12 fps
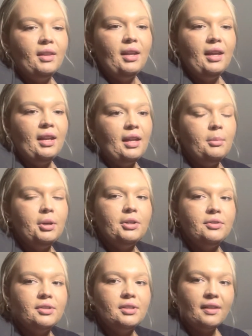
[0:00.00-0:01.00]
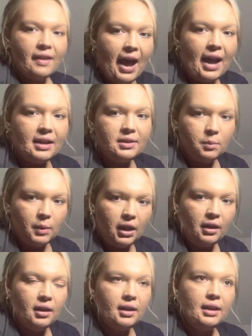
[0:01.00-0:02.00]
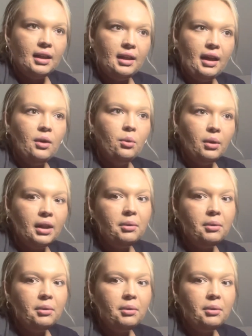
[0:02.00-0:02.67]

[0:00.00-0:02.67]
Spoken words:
inhibitors to that as well. It can get really,